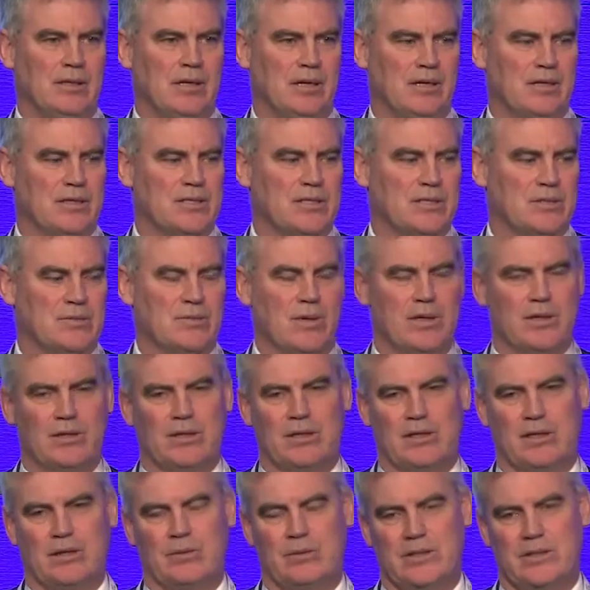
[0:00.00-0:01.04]
and this is one
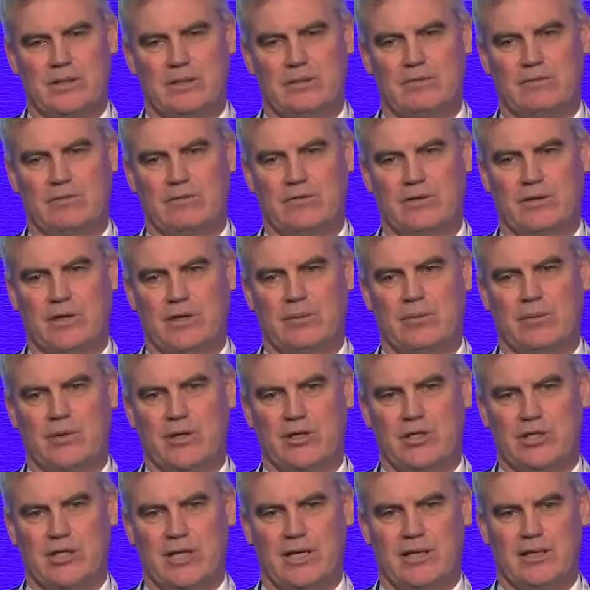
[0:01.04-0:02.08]
thing that we didn't fully
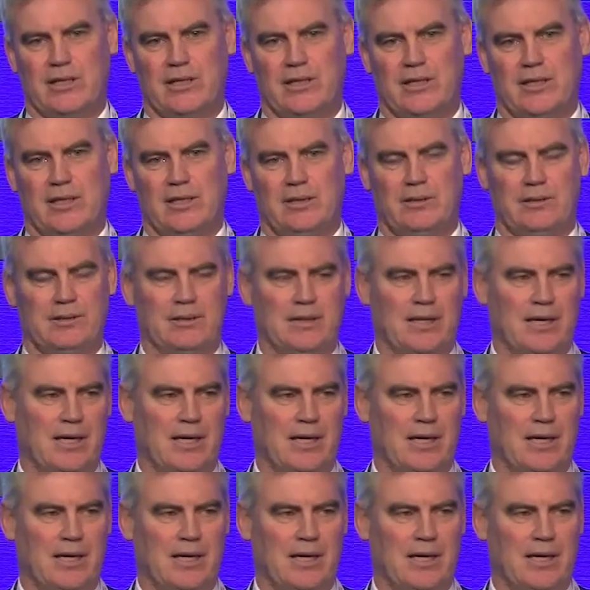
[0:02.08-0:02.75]
appreciate the,